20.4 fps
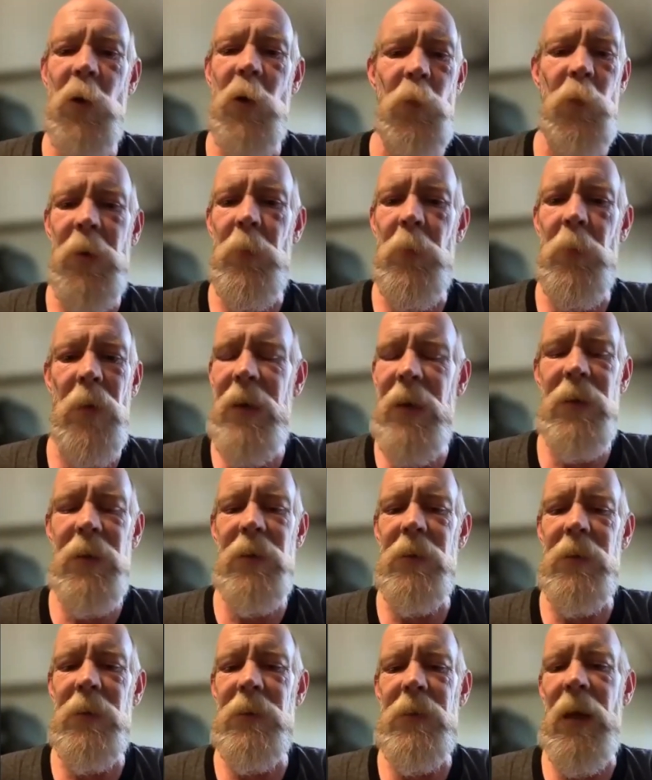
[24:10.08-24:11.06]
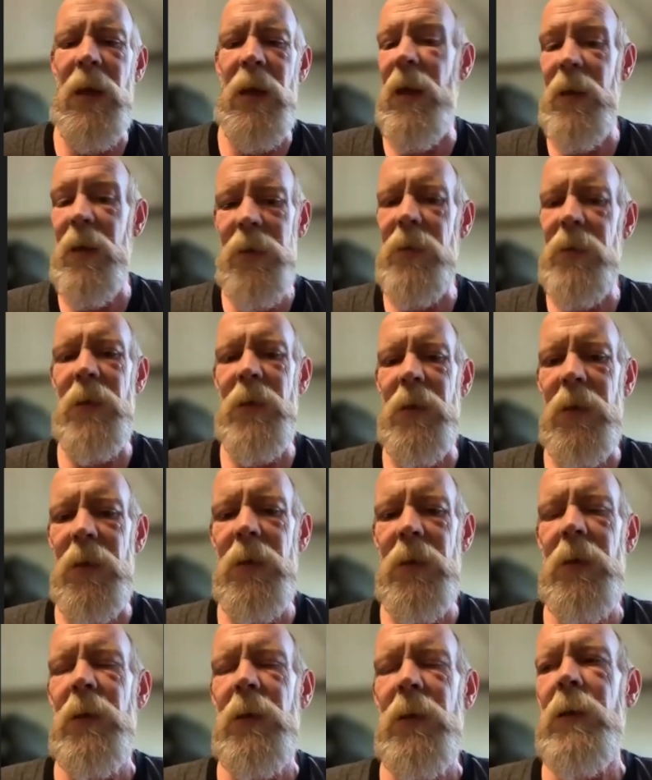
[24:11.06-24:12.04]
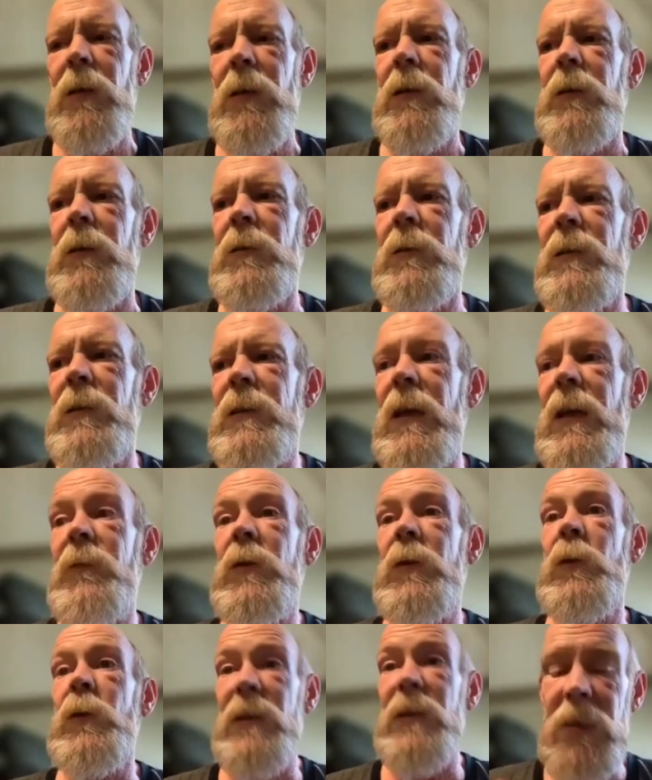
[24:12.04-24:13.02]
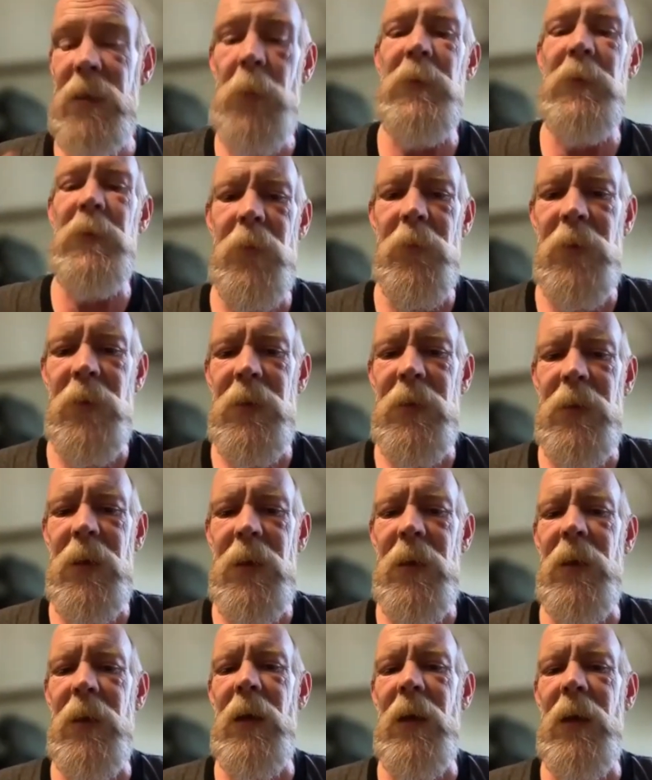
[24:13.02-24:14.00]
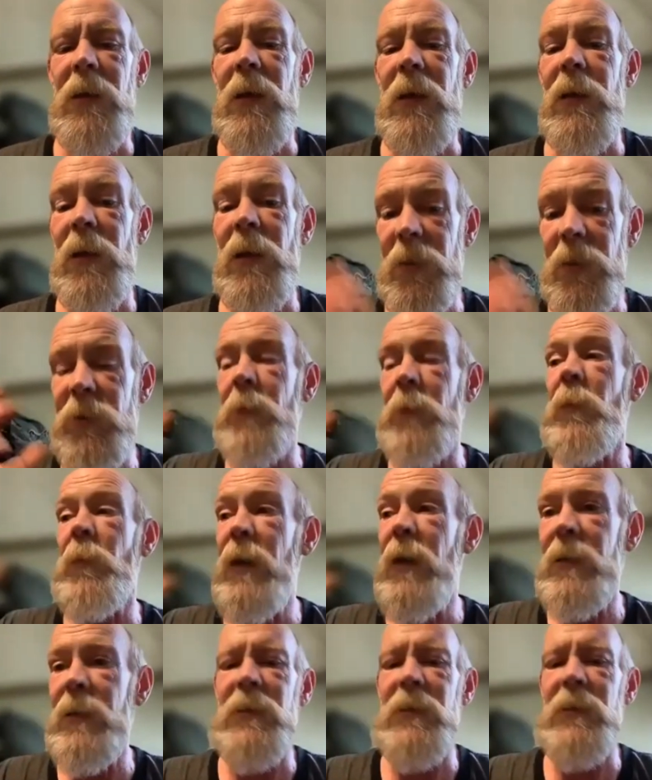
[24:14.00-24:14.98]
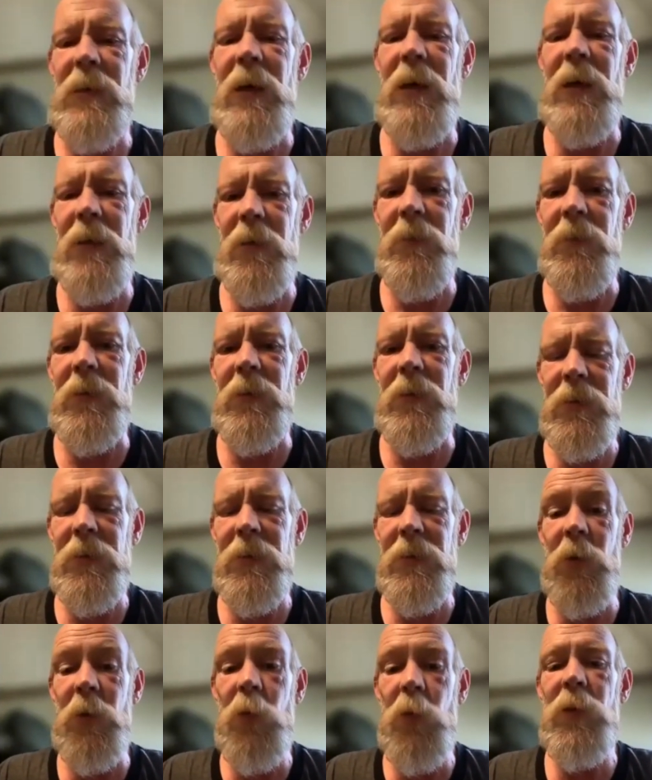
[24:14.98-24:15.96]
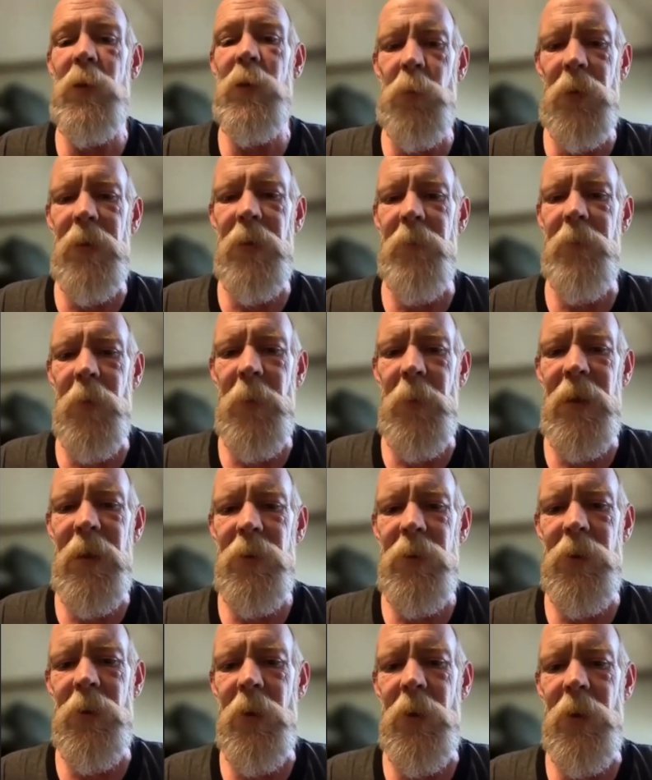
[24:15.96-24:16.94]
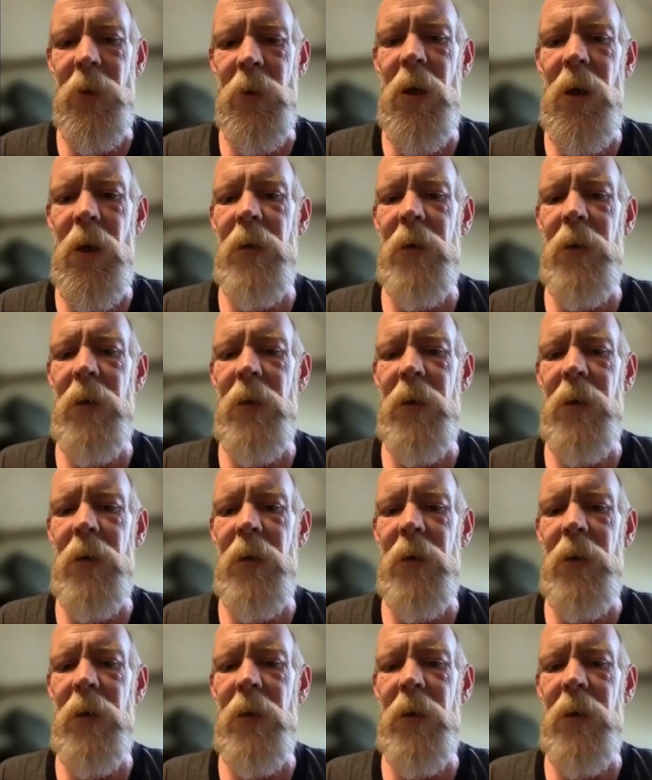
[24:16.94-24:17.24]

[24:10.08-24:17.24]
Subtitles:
open-minded to anything. You just have to accept everything and then let your mind decide if it's usable information or not.